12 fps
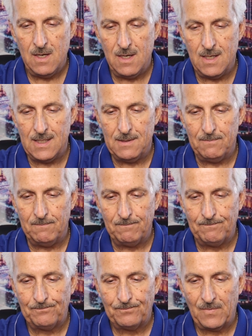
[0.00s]

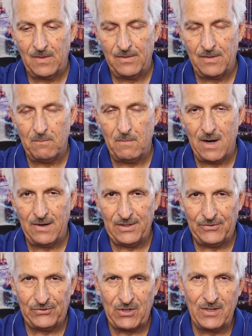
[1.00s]
The
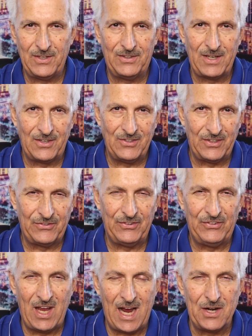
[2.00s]
market started to digest
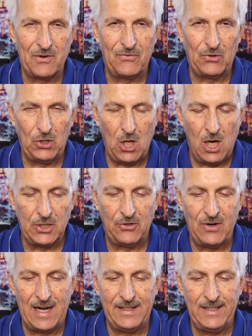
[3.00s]
this higher for
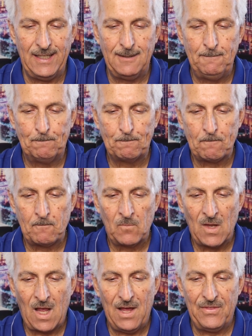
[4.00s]
longer idea.
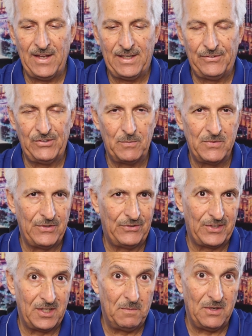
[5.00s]
I think it's something that's
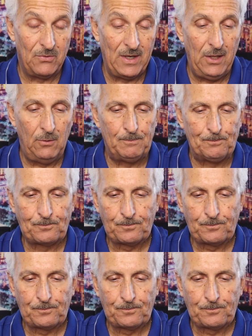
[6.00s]
going to be real.